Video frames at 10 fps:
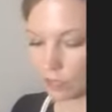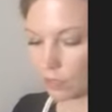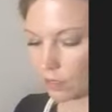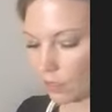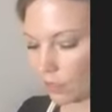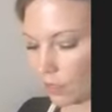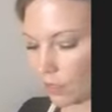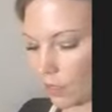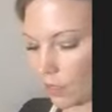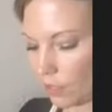Yeah.
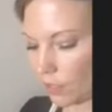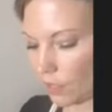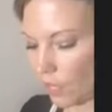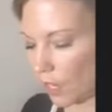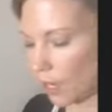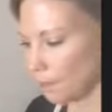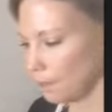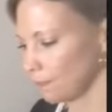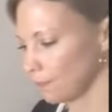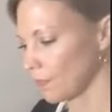Um,
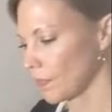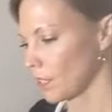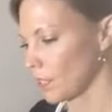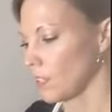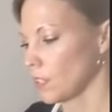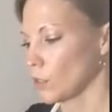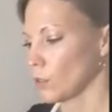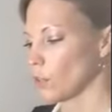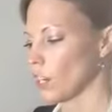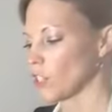so
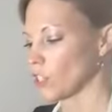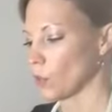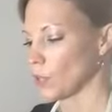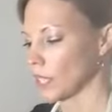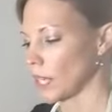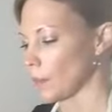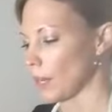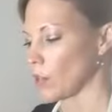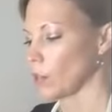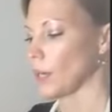fresh is always kind of
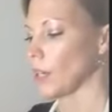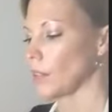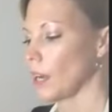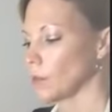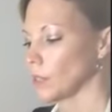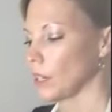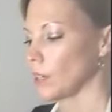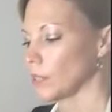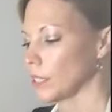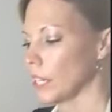better, but I, I
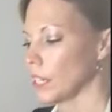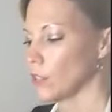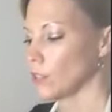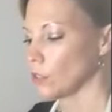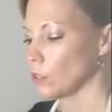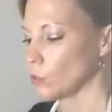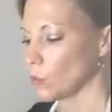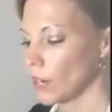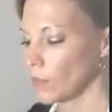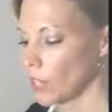always say use
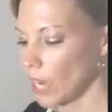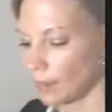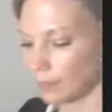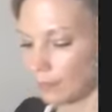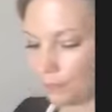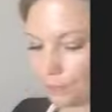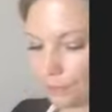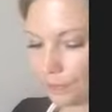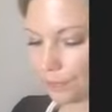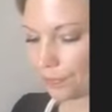whatever you have
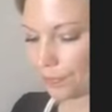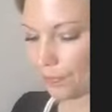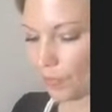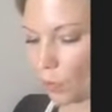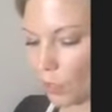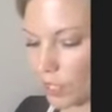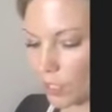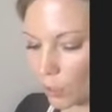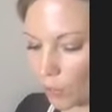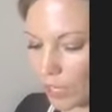and
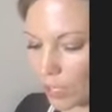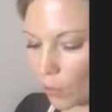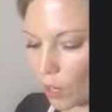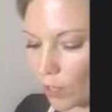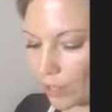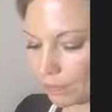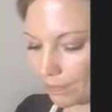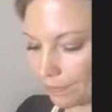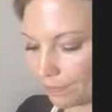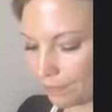still make it work.
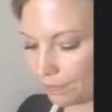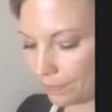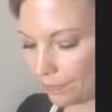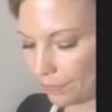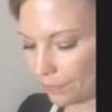Mm-hmm.